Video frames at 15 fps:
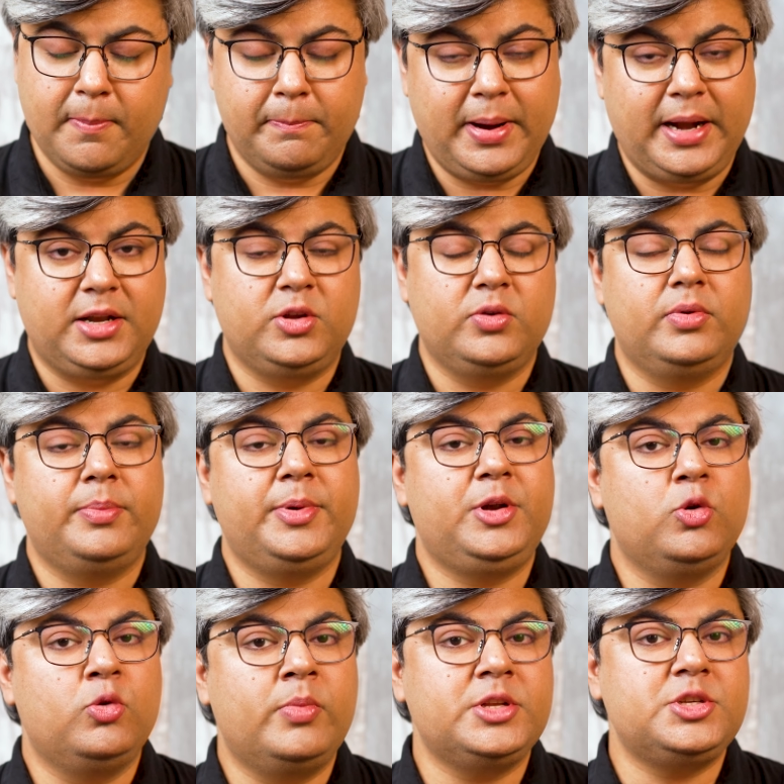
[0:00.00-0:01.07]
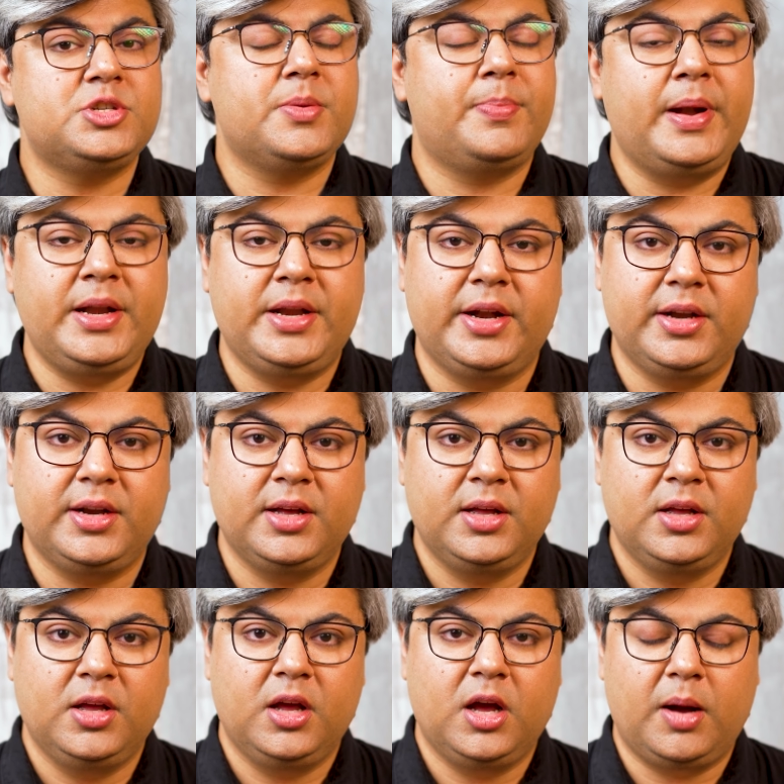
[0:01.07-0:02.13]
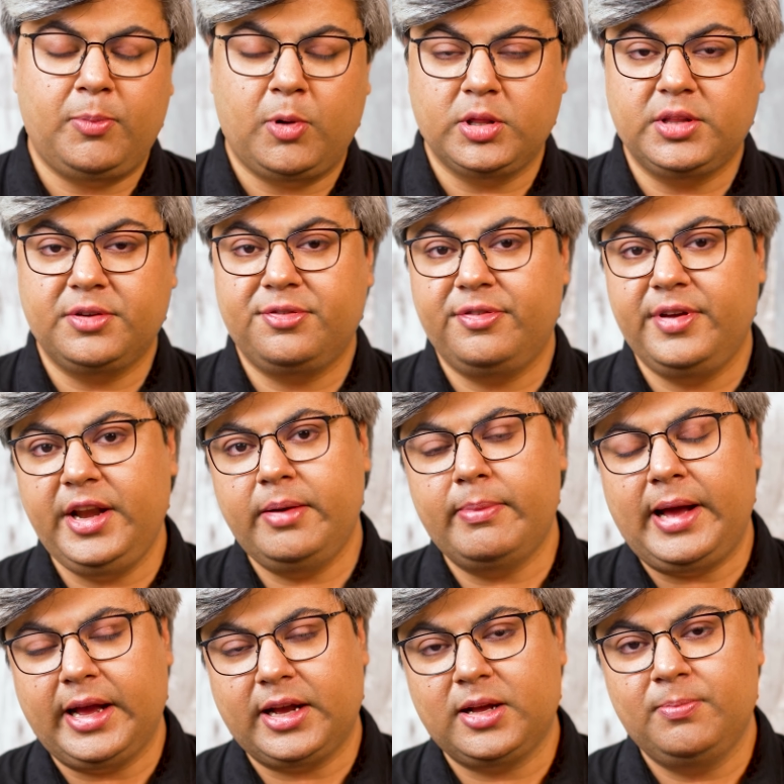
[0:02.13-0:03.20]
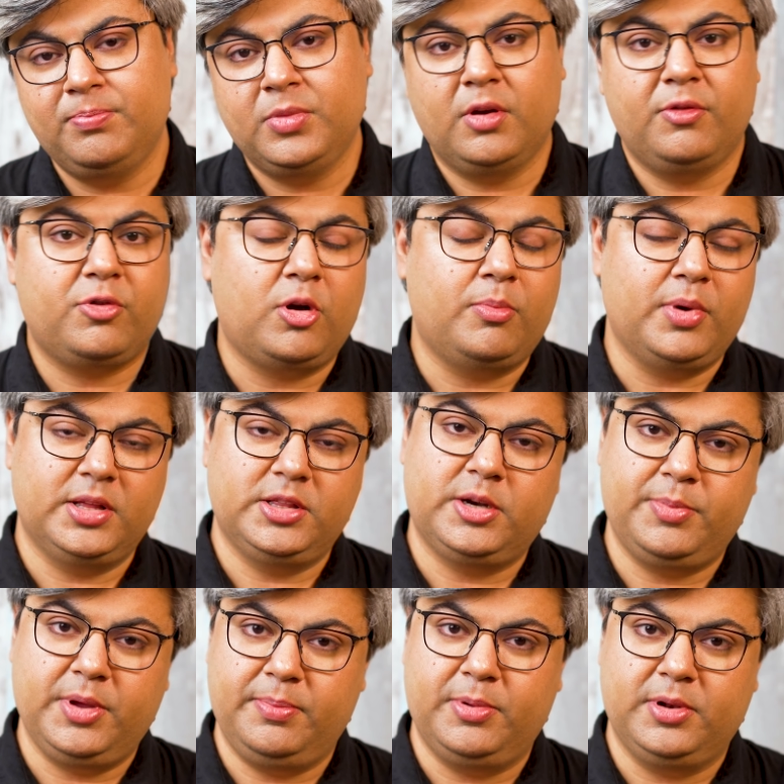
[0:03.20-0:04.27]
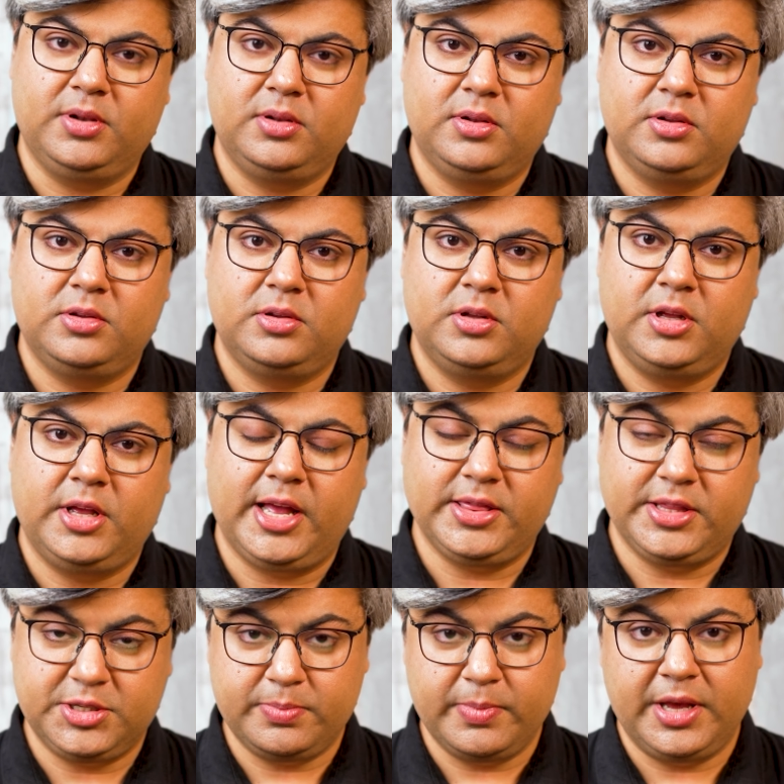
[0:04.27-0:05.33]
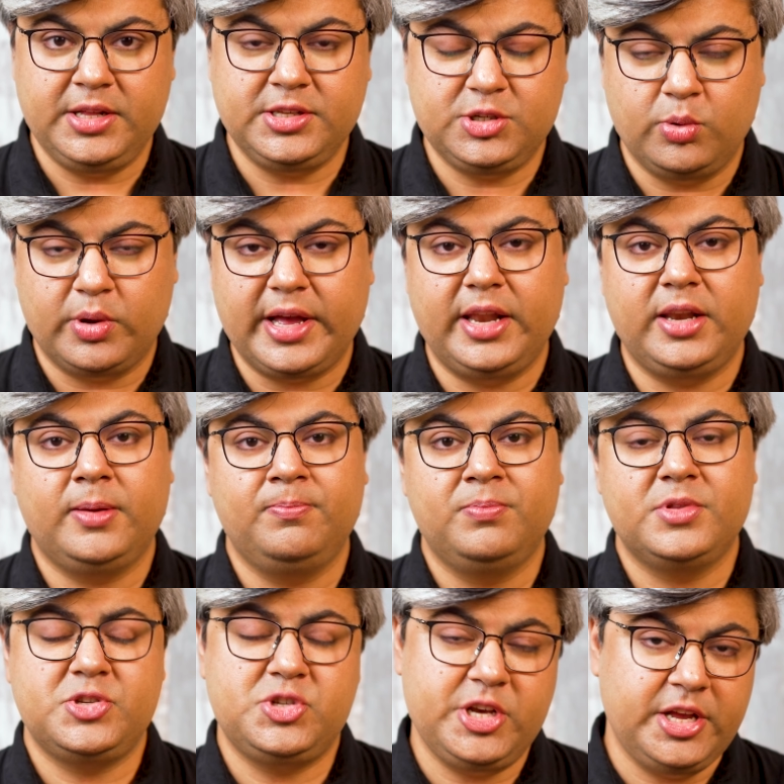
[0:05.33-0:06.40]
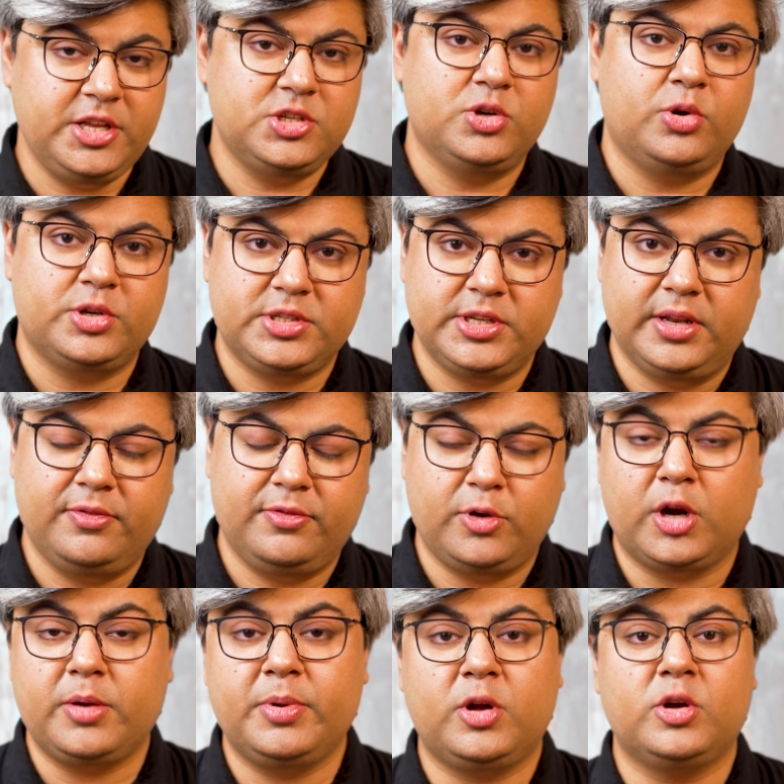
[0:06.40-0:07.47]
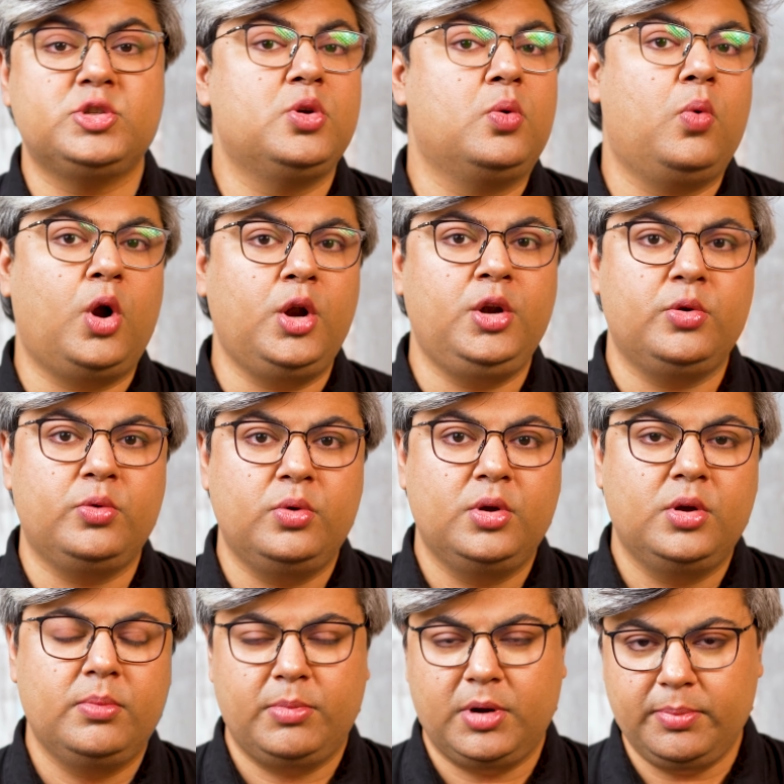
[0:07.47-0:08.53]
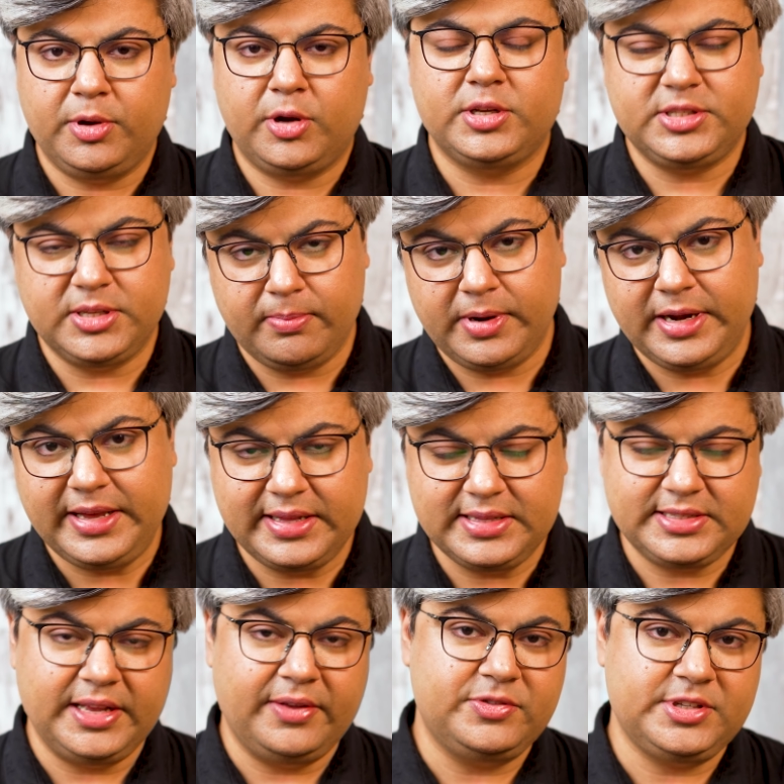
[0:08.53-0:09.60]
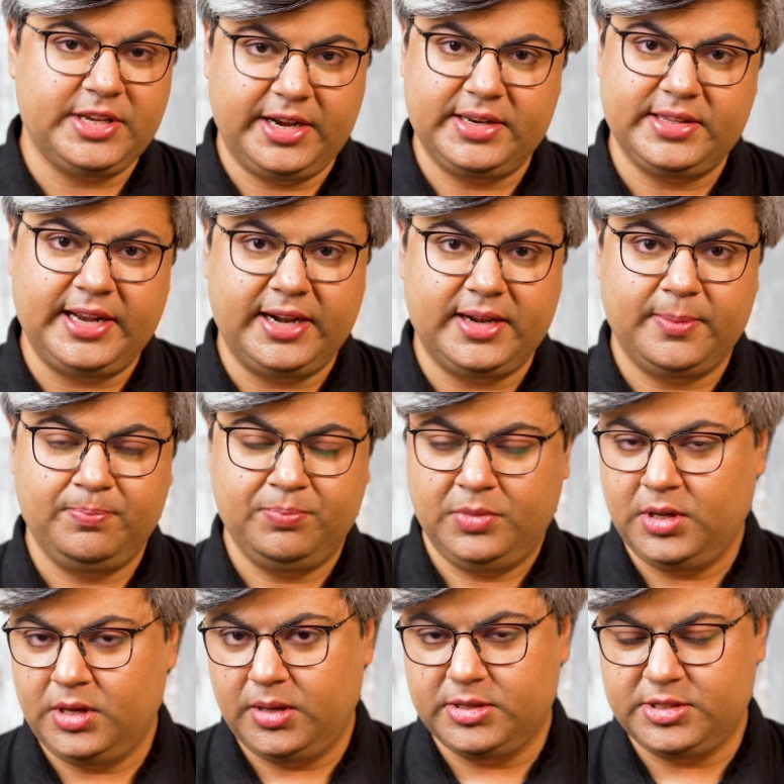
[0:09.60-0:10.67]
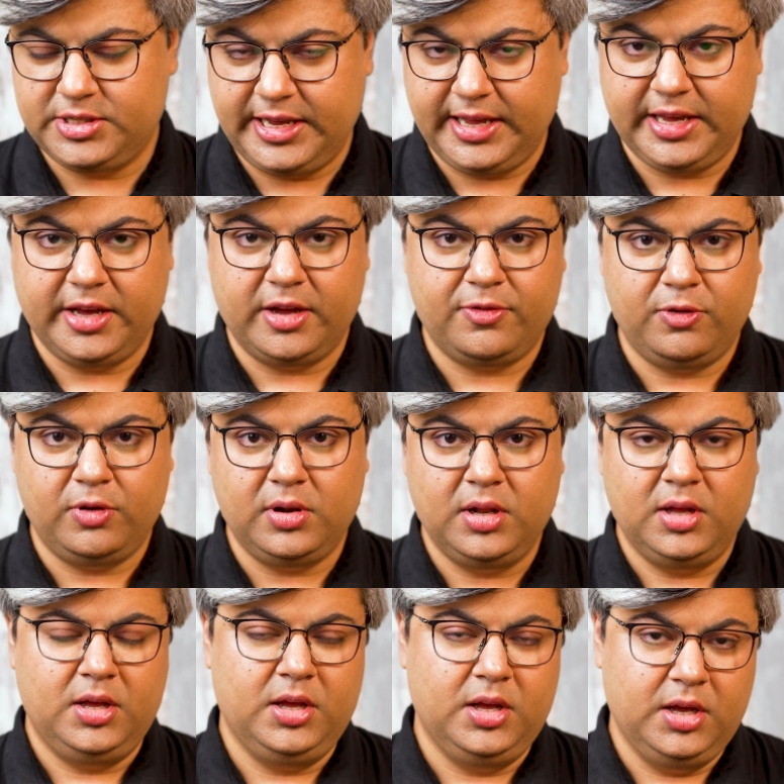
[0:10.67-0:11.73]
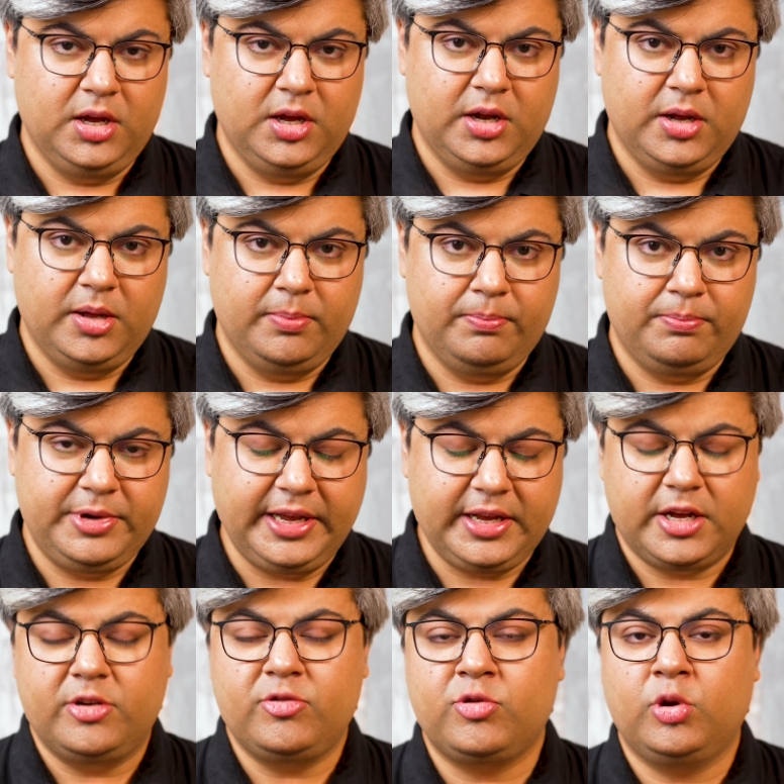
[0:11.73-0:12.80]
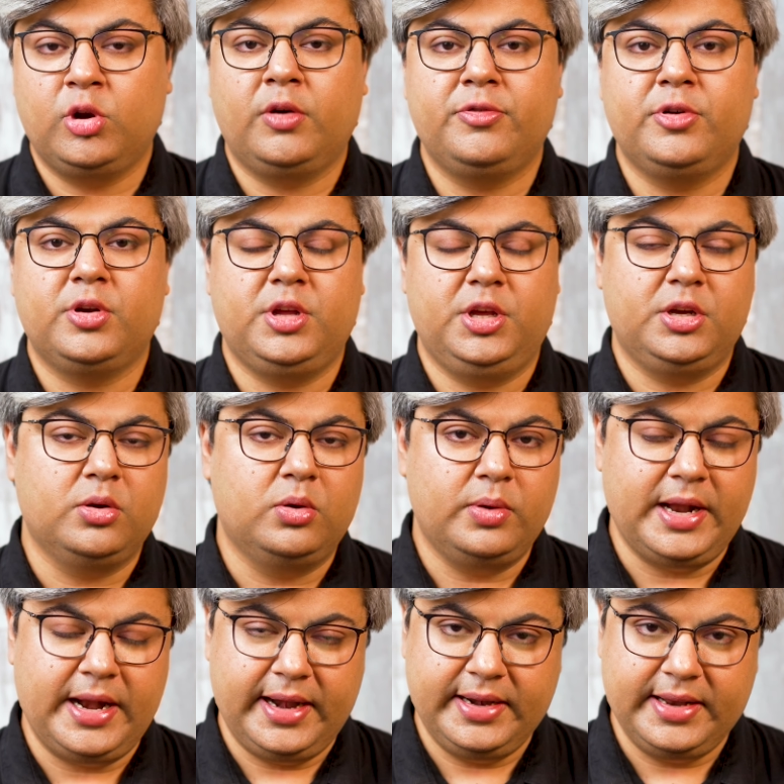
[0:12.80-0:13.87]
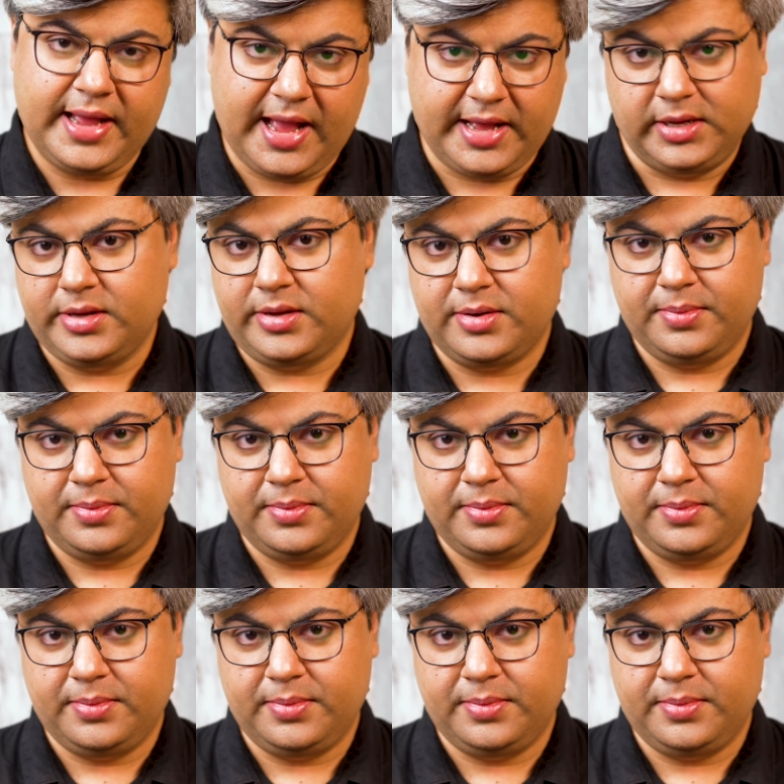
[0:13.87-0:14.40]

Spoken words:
but you will be too much dependent upon the feedback from other people. And this means you can change yourself, not because you want to, but because somebody else have said that. Stay careful, take control of your ego and anger.